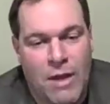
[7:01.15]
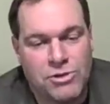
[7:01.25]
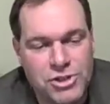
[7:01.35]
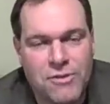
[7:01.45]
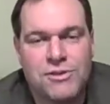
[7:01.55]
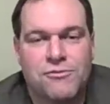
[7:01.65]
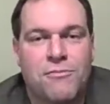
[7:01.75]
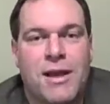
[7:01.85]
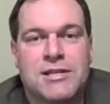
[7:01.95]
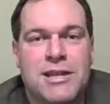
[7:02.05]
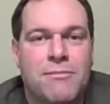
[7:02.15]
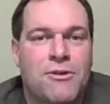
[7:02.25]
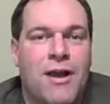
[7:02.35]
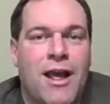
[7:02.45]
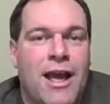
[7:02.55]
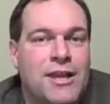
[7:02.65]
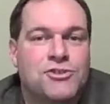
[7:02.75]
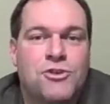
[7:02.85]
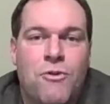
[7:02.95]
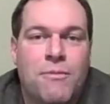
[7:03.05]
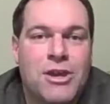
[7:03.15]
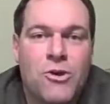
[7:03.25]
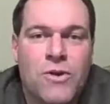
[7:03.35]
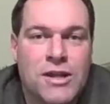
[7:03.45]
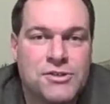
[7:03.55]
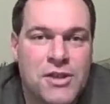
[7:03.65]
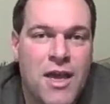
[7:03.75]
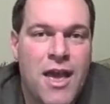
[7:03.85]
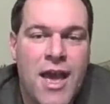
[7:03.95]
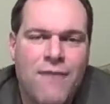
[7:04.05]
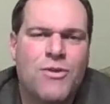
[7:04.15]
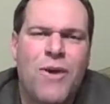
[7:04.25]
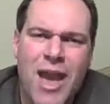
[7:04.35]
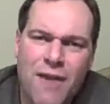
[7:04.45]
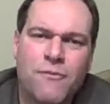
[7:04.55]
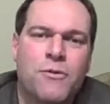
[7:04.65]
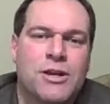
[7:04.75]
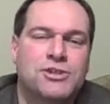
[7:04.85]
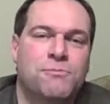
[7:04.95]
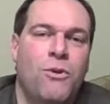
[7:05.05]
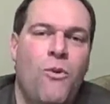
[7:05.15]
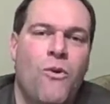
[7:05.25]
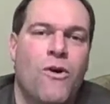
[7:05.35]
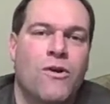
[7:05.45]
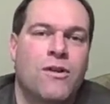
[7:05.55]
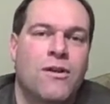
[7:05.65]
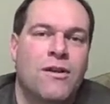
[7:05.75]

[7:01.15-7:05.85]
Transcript: was sharing this with my team leader. I guess, Joe, I'm curious, have you ever explored